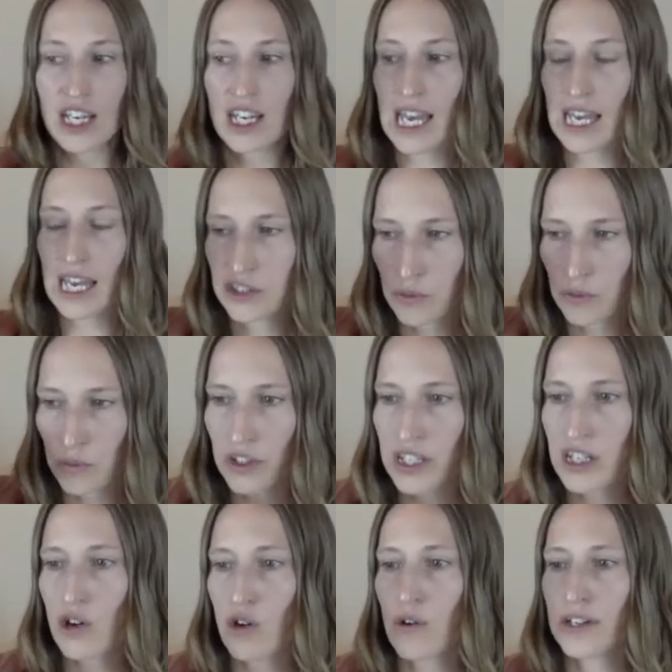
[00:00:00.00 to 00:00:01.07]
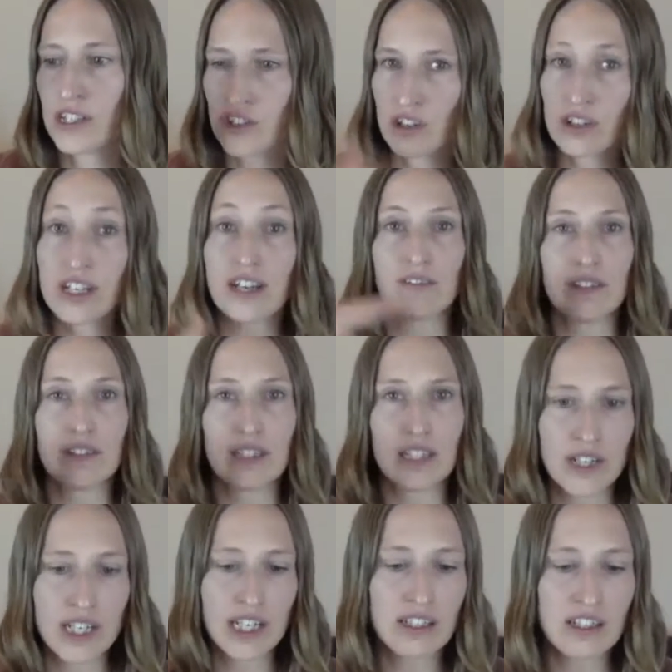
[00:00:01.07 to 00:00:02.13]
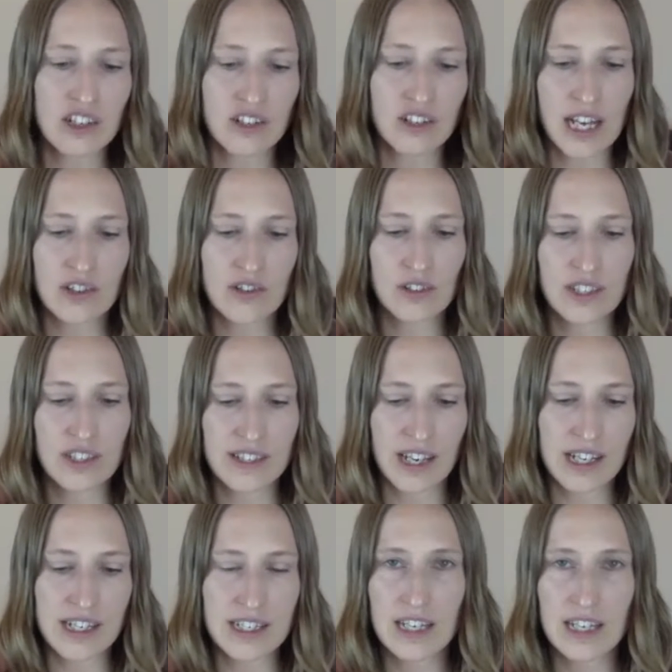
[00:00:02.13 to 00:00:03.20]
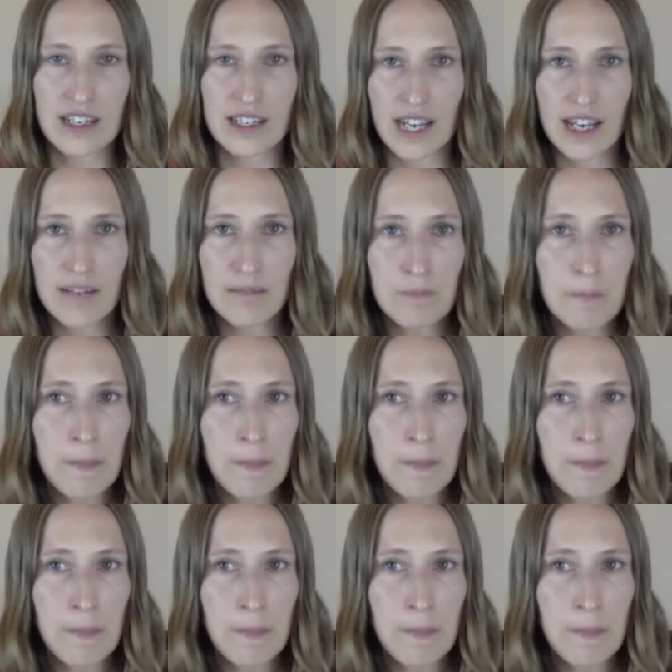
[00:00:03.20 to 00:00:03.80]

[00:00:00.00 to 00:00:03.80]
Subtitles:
and to really go on a journey of living into your natural design day to day.